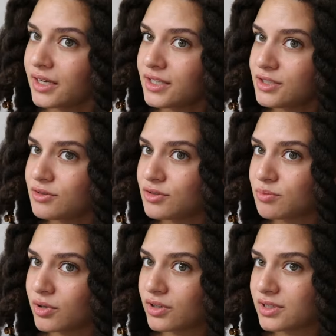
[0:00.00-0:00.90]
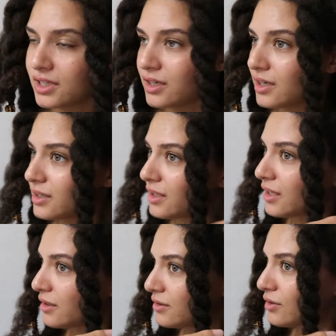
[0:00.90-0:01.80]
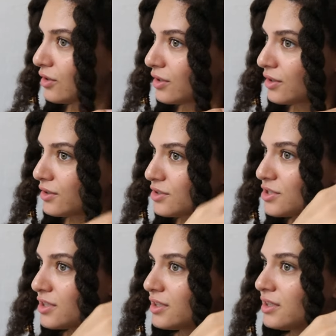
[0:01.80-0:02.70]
I didn't do smalls. I got like a large